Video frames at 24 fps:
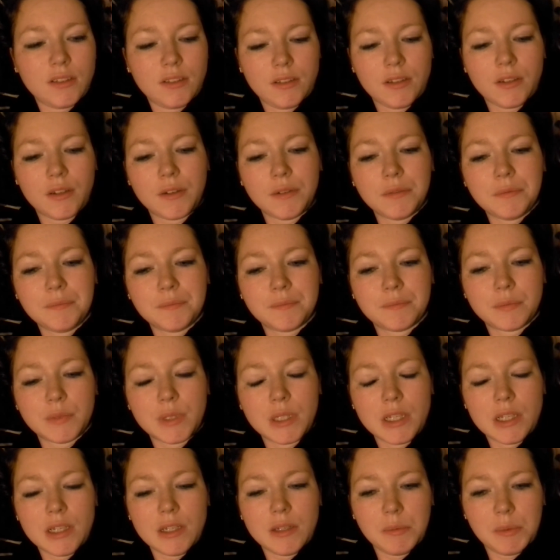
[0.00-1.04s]
so
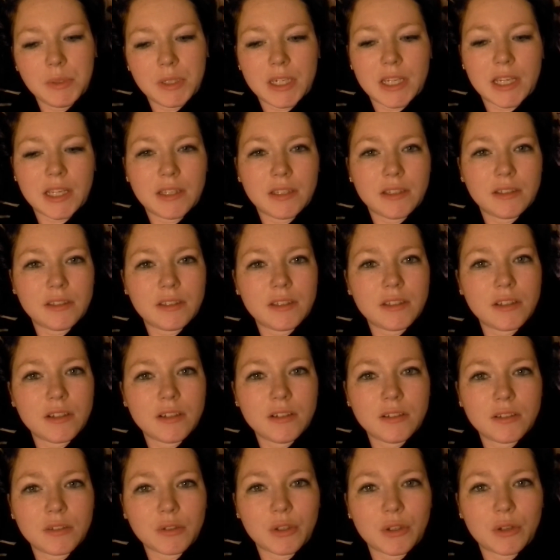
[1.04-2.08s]
I'm going to end this
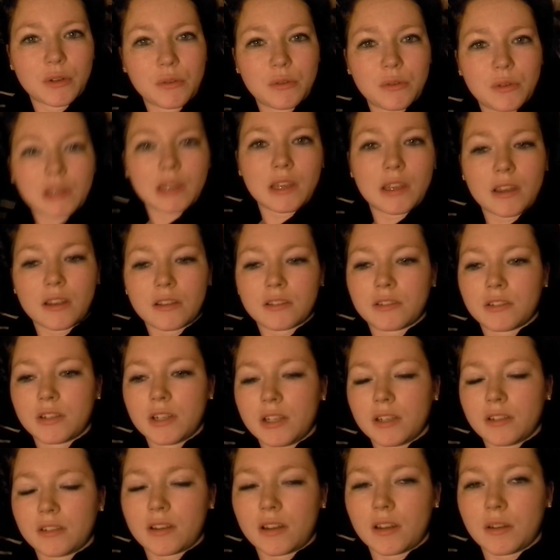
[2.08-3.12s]
here so I don't do like
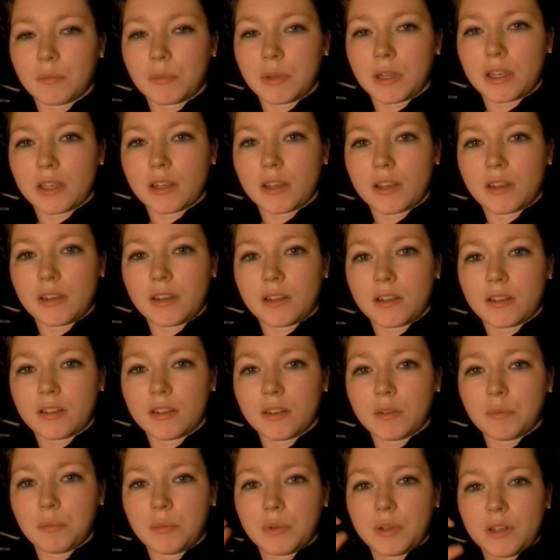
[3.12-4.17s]
yesterday and not make an ending
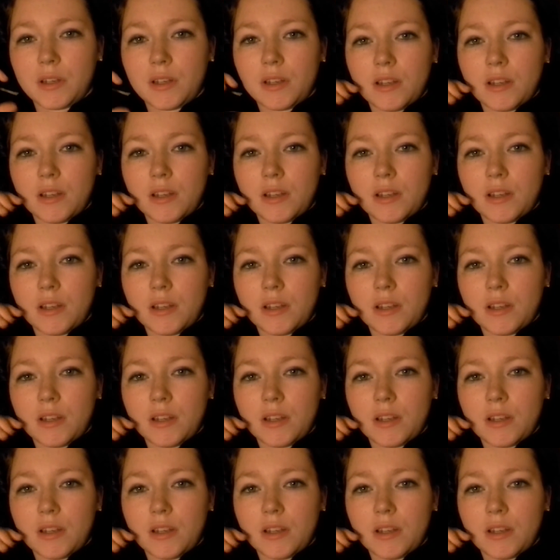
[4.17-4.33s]
clip.